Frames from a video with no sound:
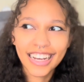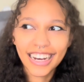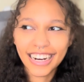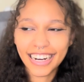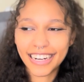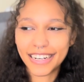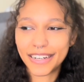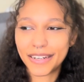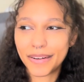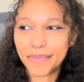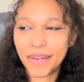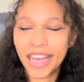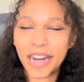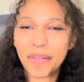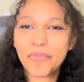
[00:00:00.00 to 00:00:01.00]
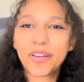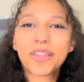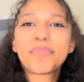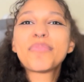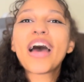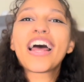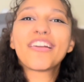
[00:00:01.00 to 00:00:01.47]
And I'm really
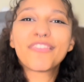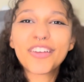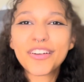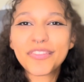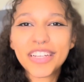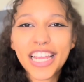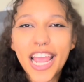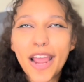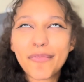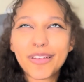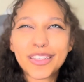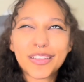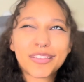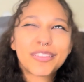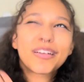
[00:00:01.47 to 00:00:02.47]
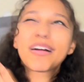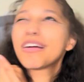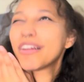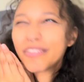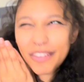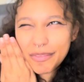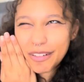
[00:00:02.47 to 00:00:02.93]
bad in front of a camera, so sorry
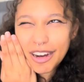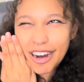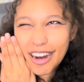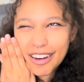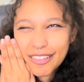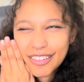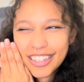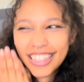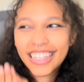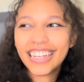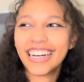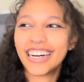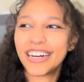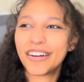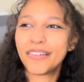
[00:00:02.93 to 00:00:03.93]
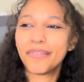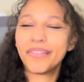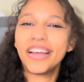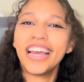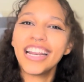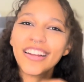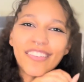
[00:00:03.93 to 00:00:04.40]
if I'm awkward.
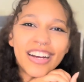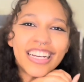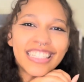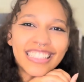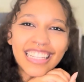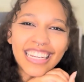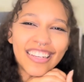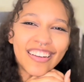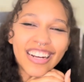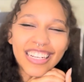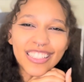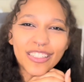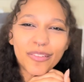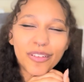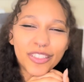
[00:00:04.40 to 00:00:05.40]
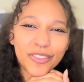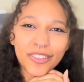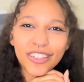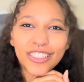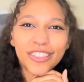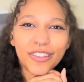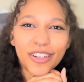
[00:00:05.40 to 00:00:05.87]
Anyways, thank you guys so much
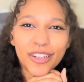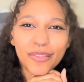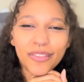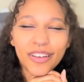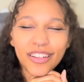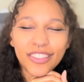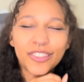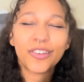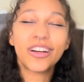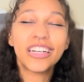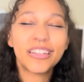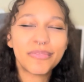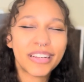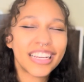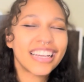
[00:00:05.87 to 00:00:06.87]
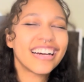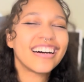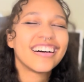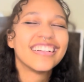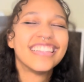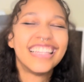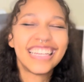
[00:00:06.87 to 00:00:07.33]
for joining me
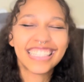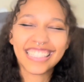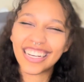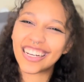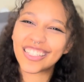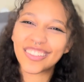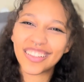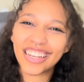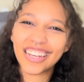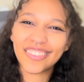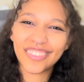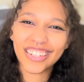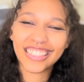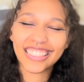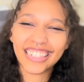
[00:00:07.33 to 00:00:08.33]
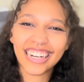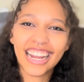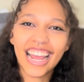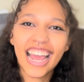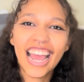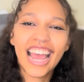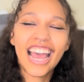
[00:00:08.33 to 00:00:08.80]
on this cosplay adventure,
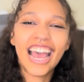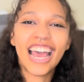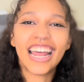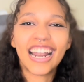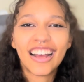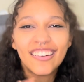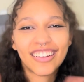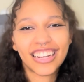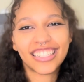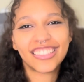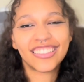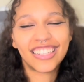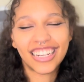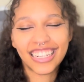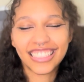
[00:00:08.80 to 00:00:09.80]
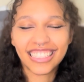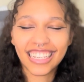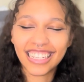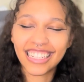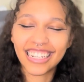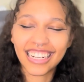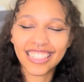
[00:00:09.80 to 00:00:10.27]
and I'll catch you guys in
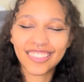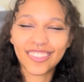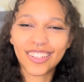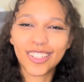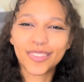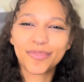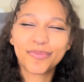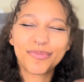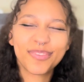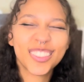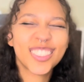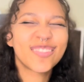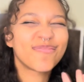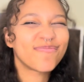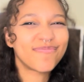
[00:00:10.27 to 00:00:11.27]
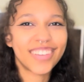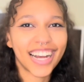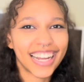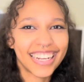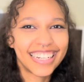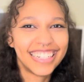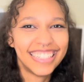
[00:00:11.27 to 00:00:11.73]
the next one. Bye.